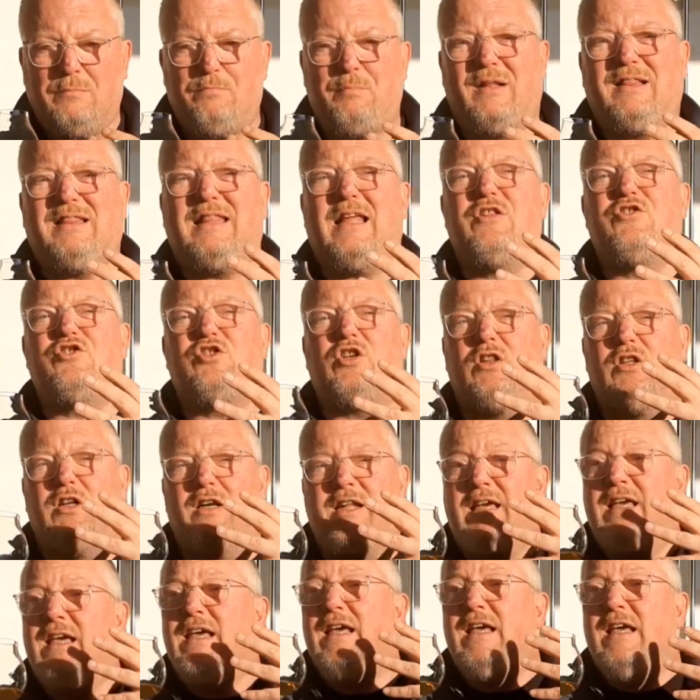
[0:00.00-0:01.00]
but then
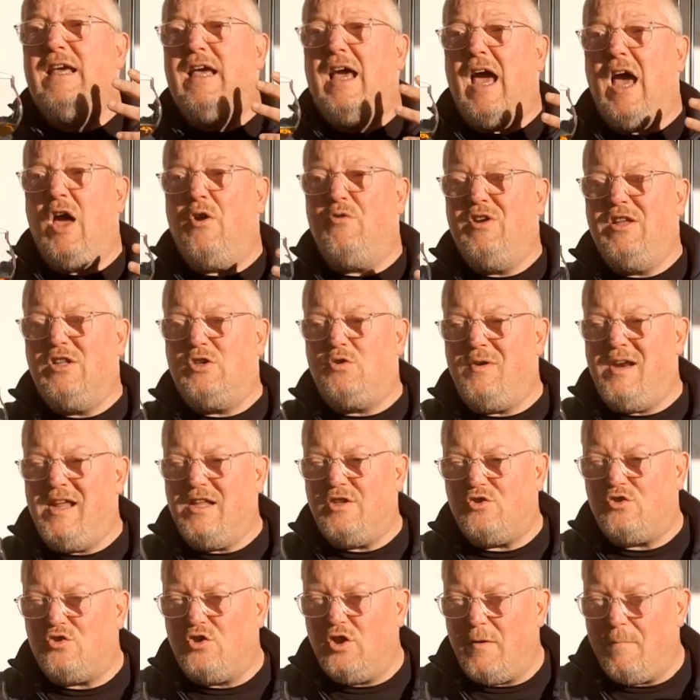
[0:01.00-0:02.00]
suddenly
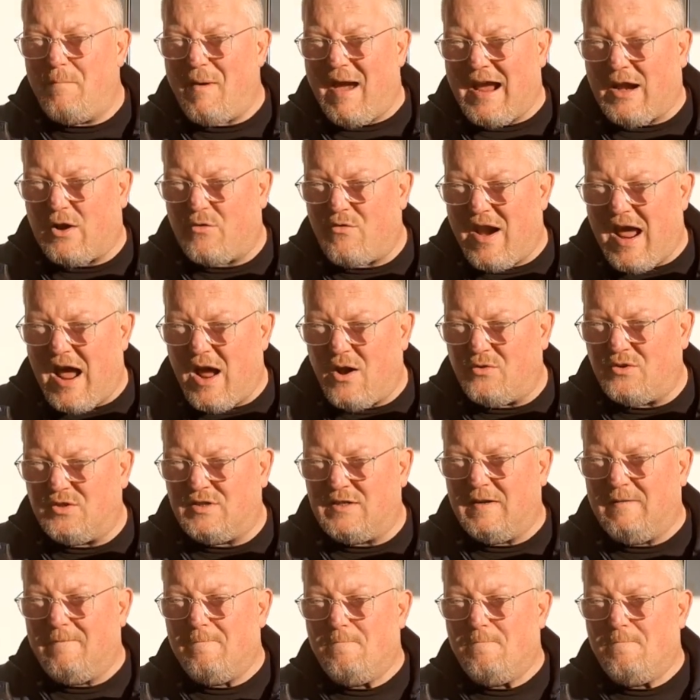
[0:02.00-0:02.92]
retreats to the background